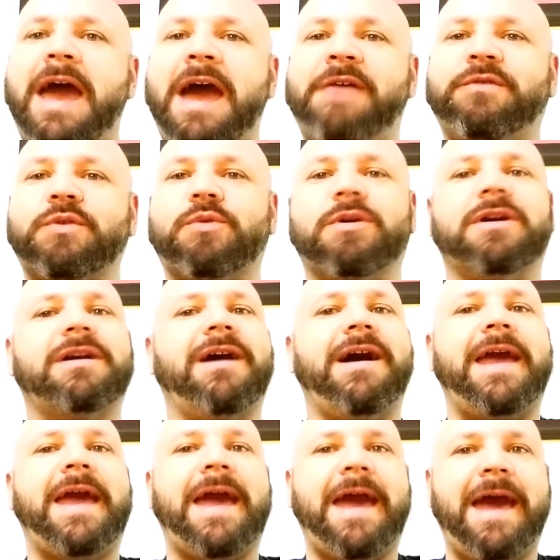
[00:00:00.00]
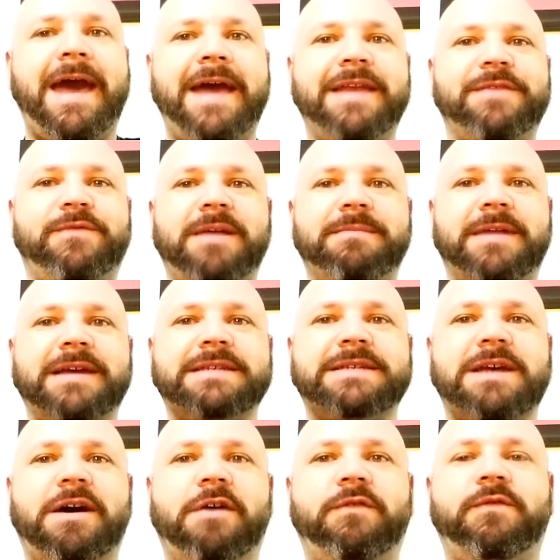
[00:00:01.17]
After work, I had to find
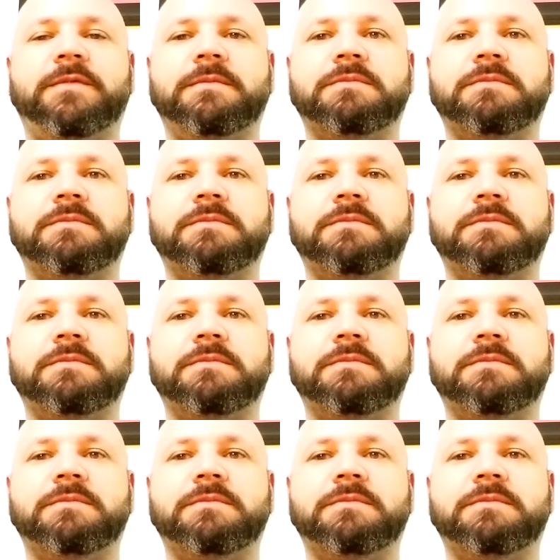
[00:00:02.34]
myself,